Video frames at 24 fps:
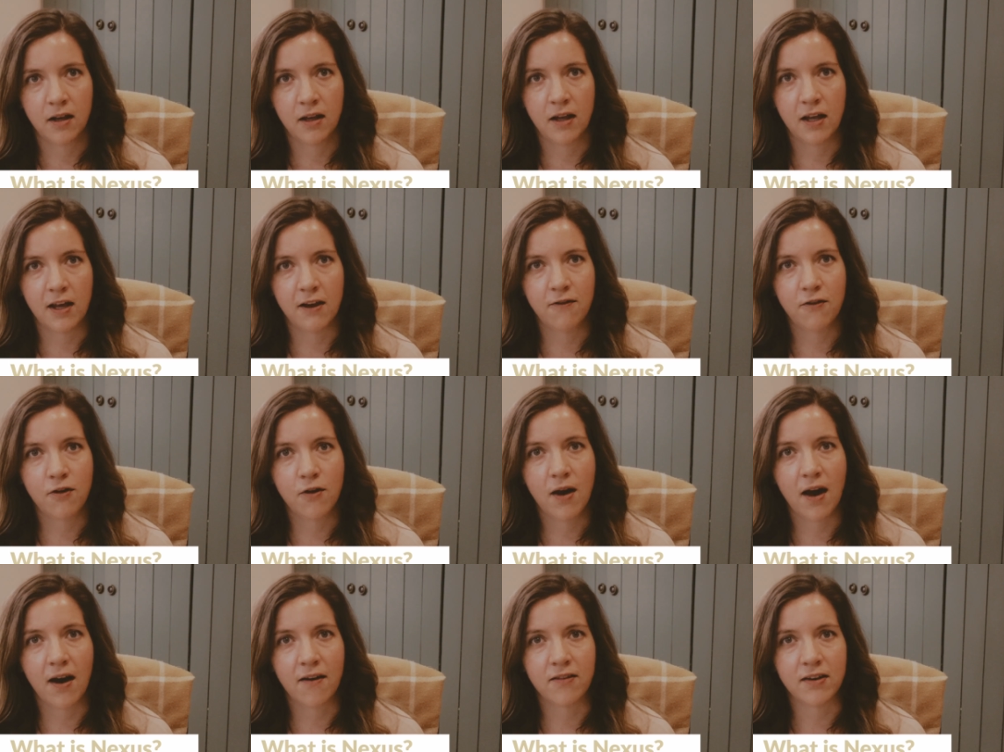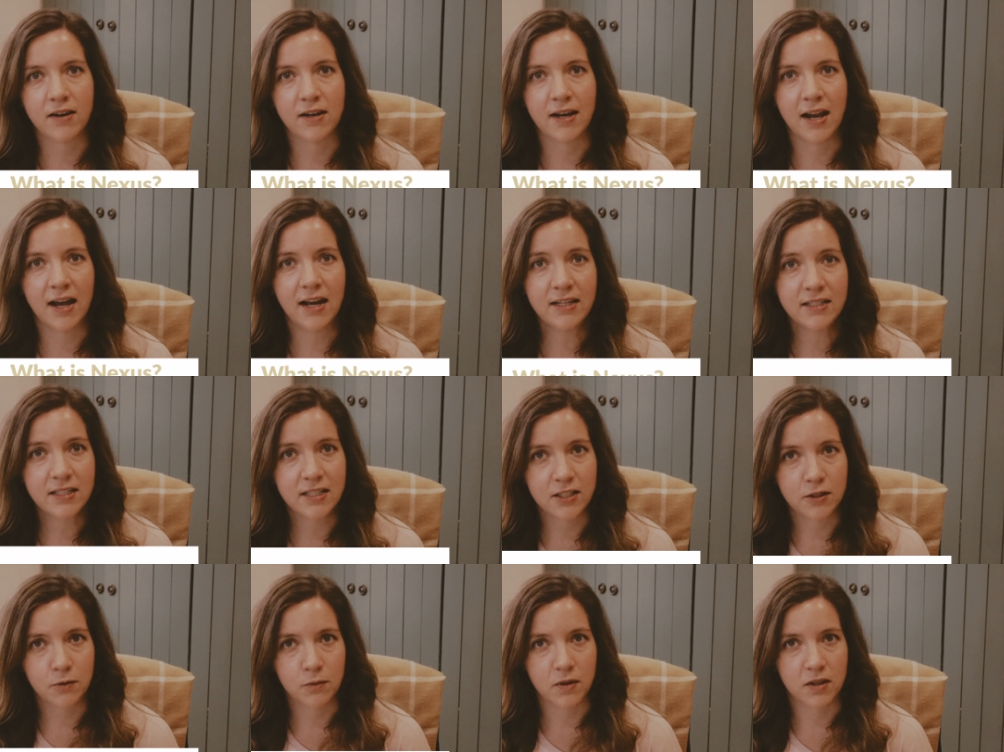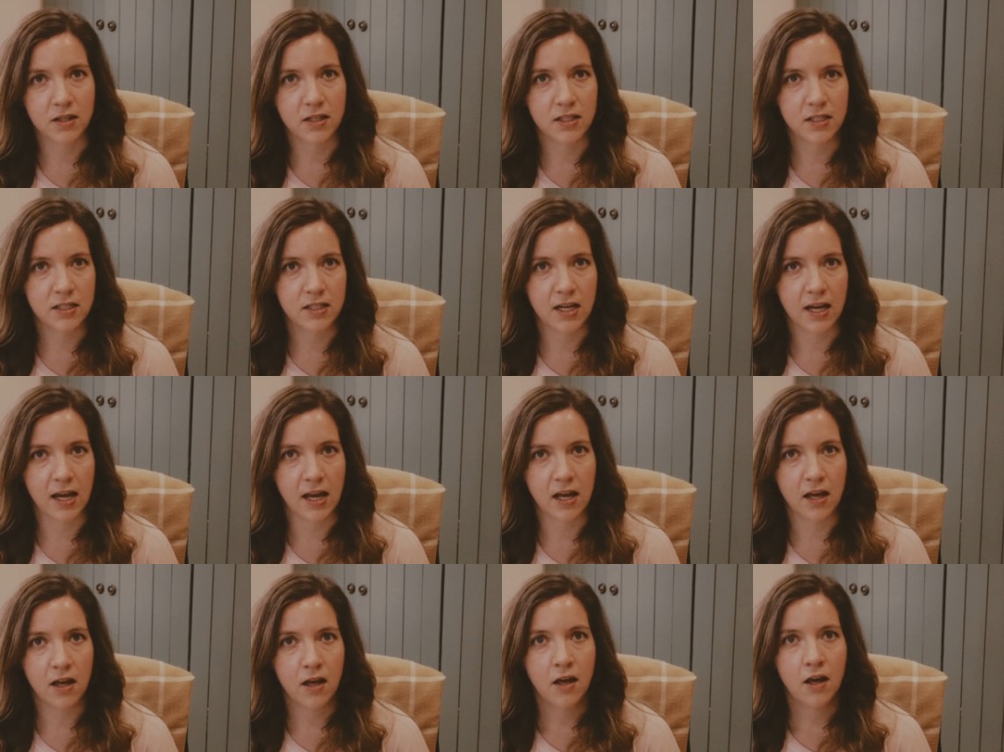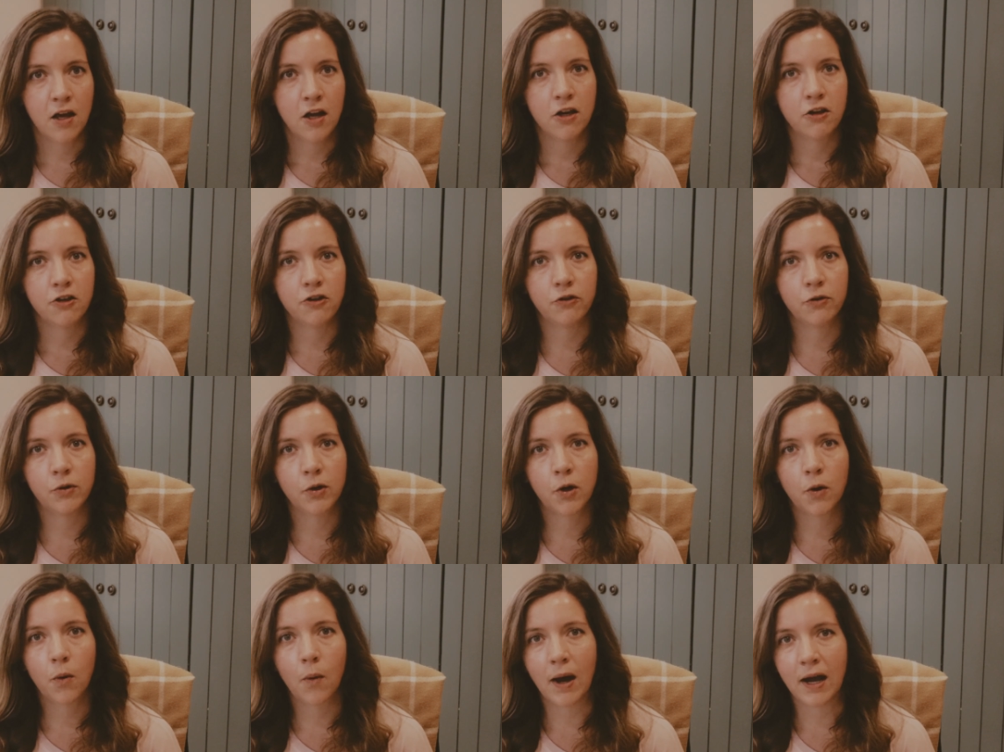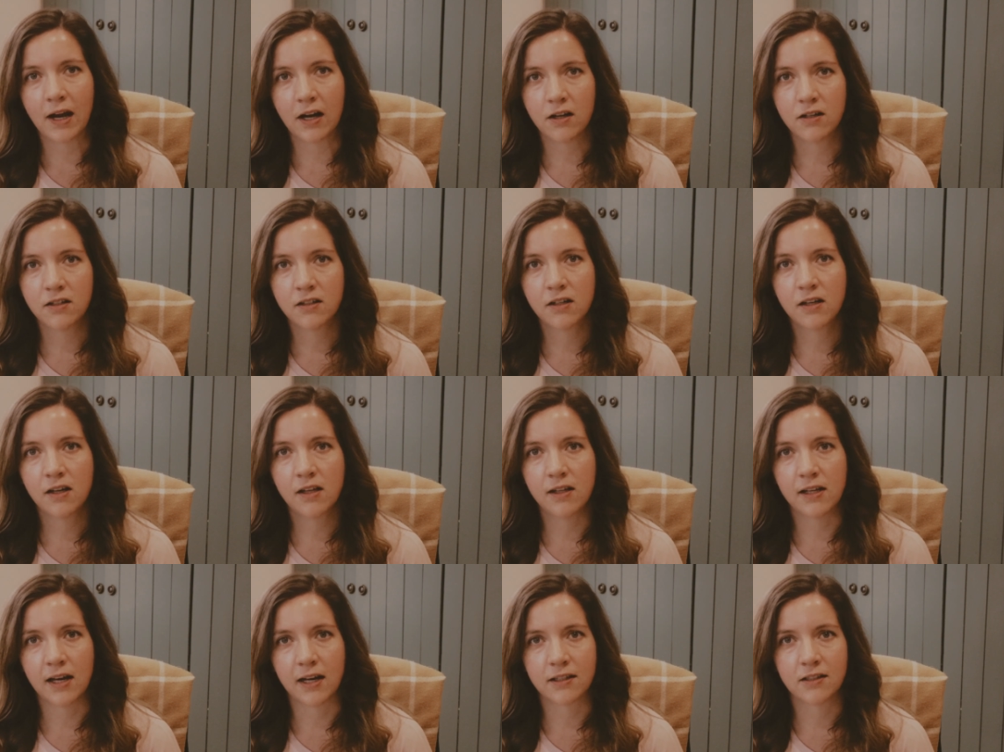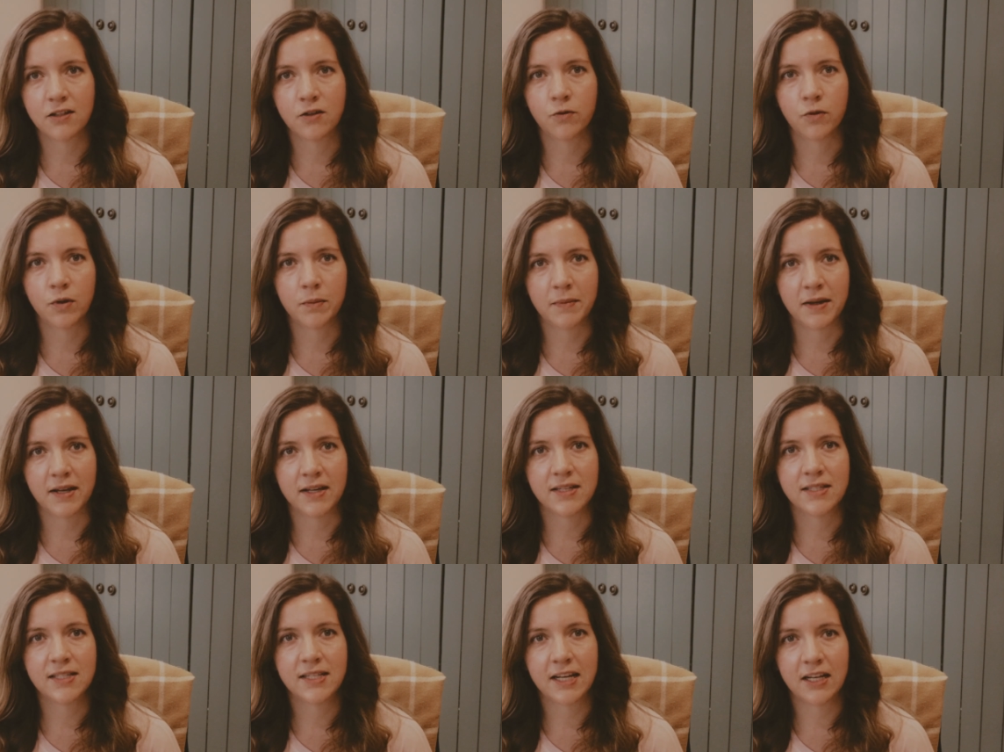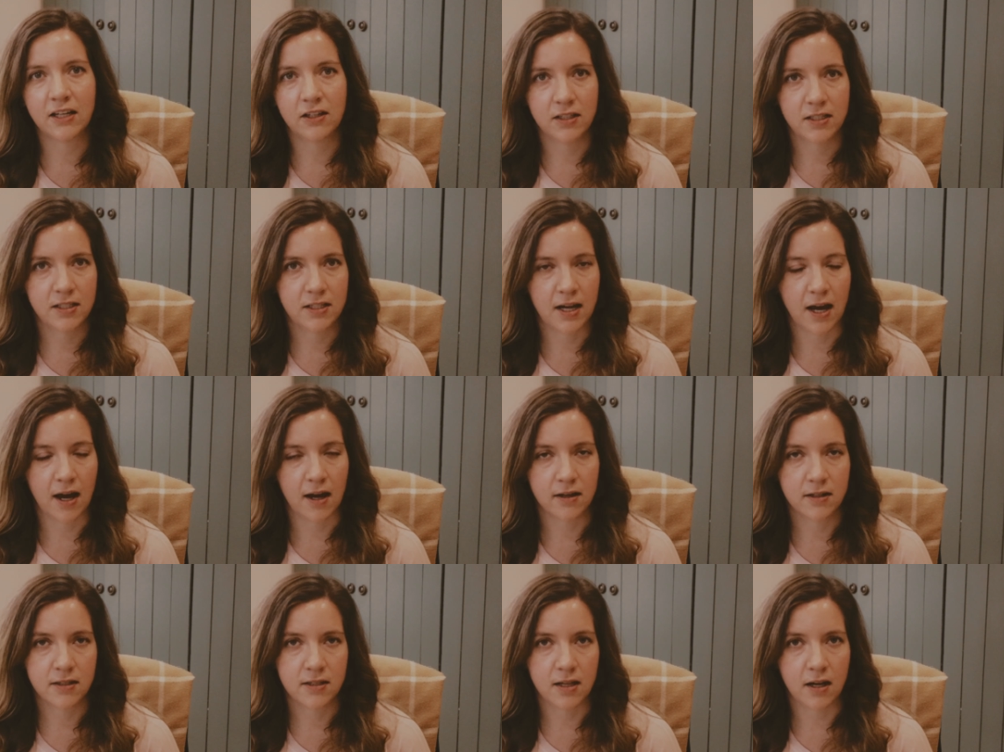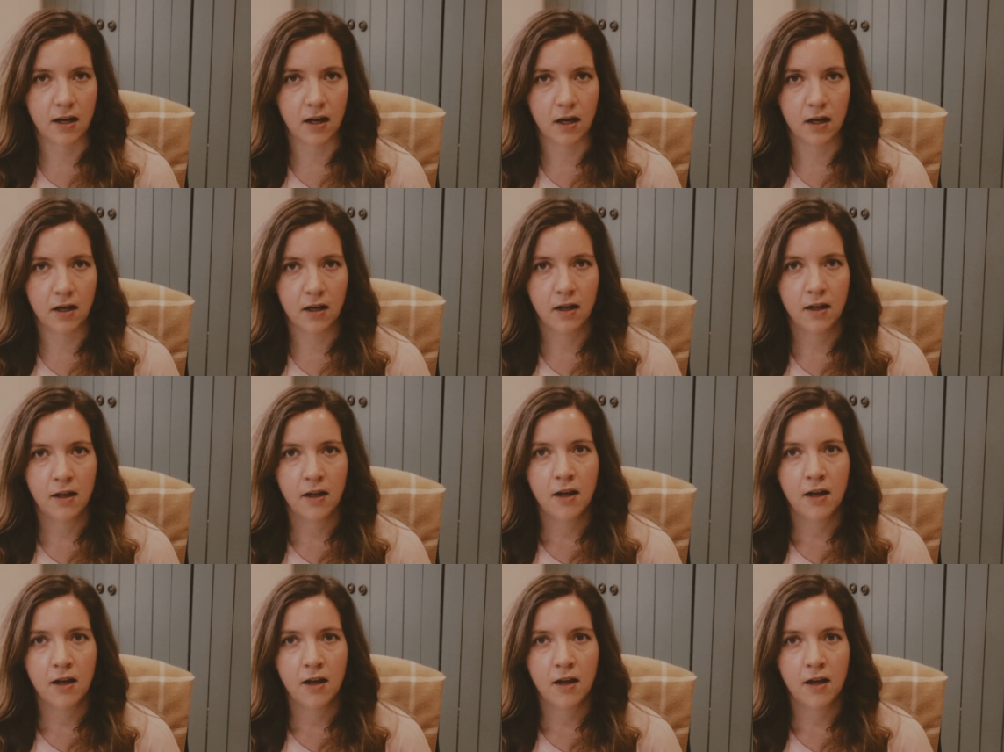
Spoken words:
If you have a nexus with a state, you're required to collect and remit sales tax there.